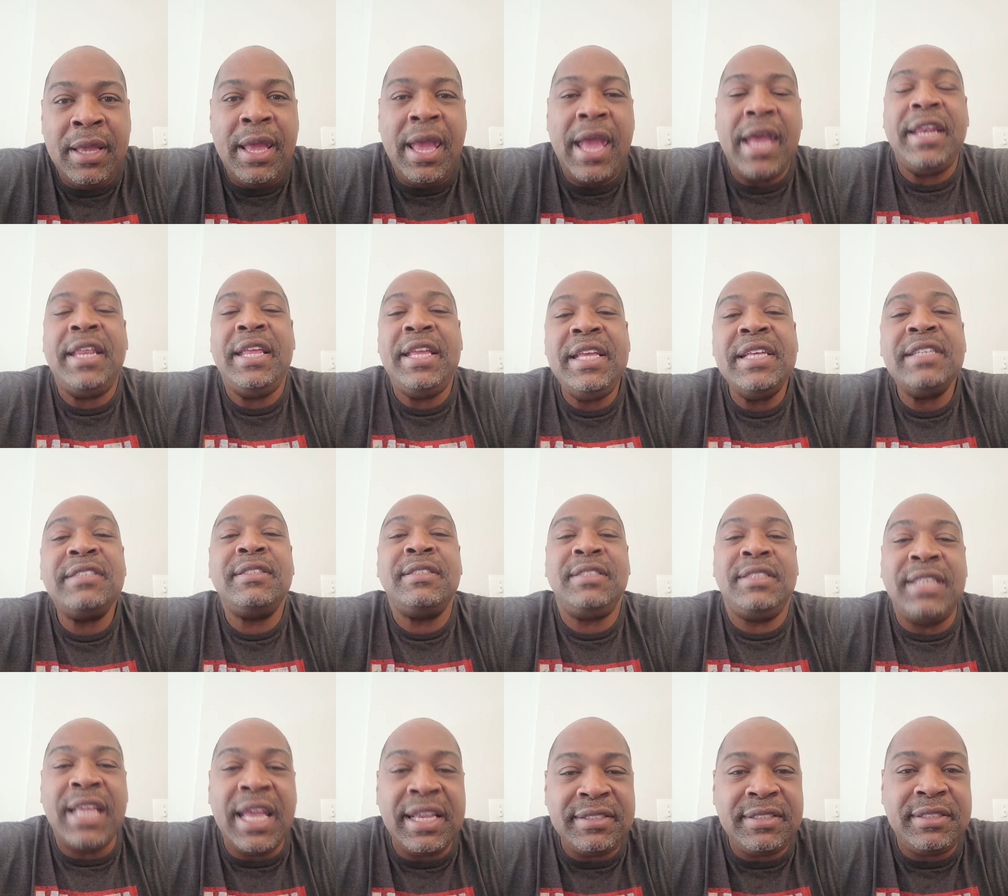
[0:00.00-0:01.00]
And he is
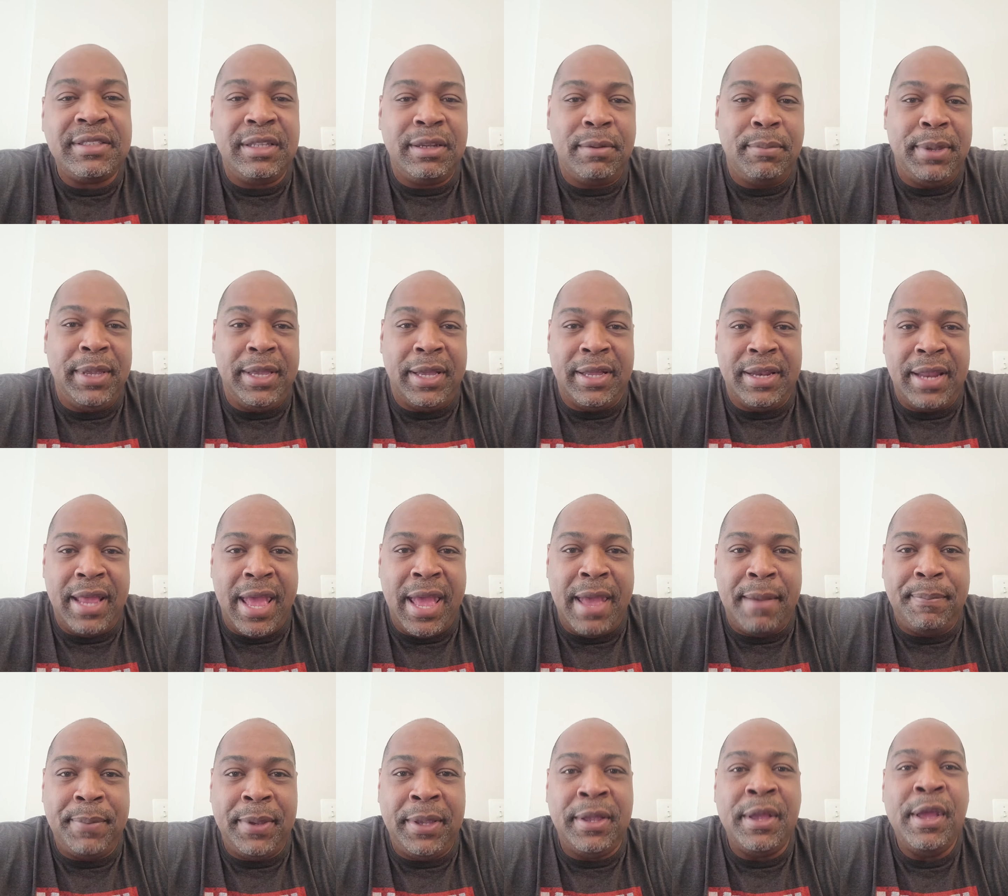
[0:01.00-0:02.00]
destined to be
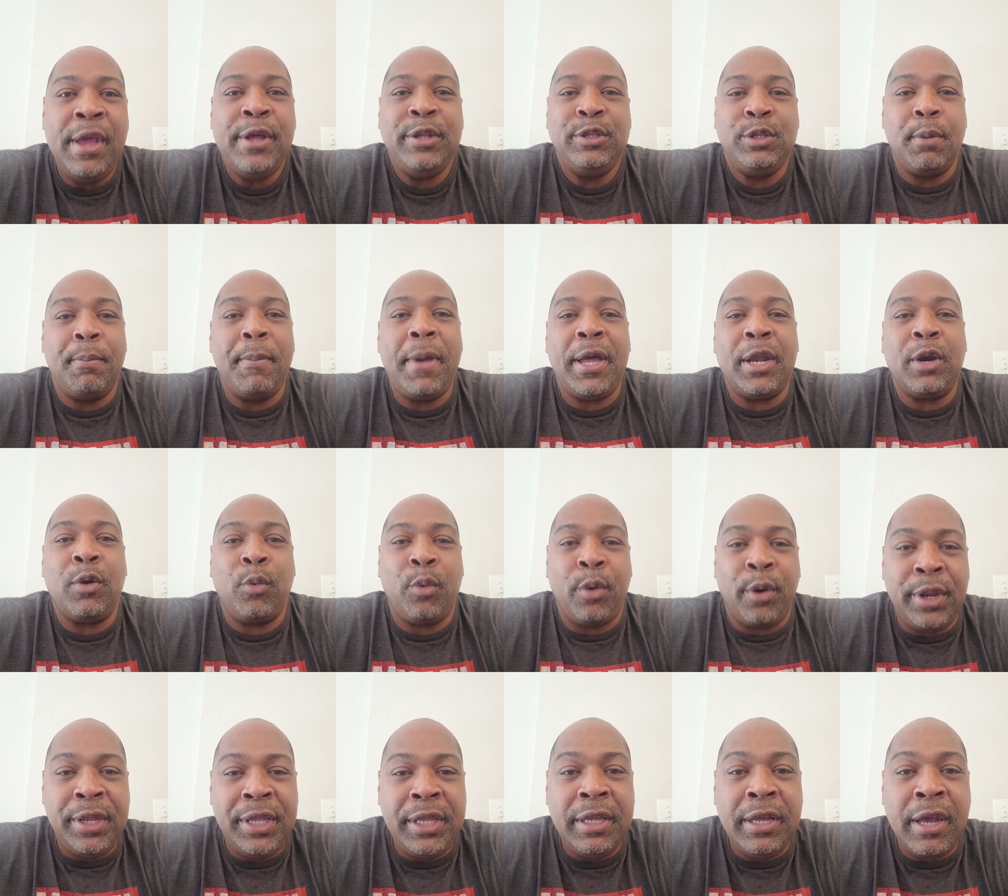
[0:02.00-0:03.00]
unhappy no matter
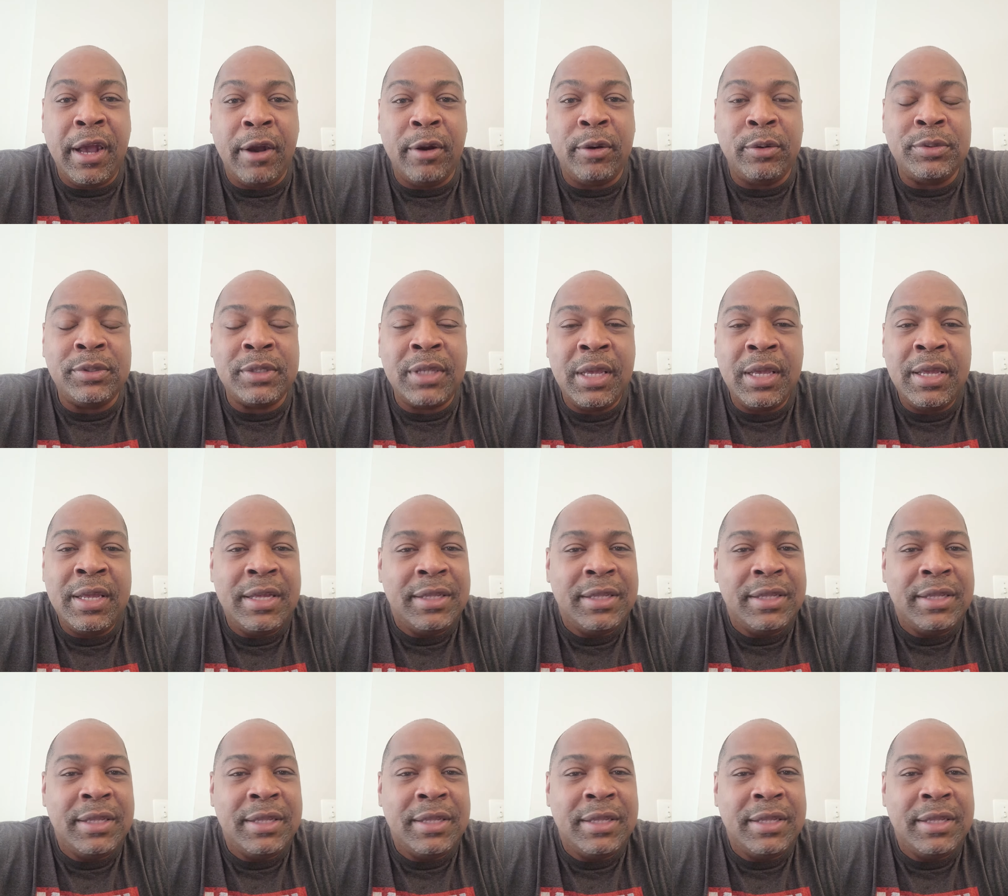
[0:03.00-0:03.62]
where he goes.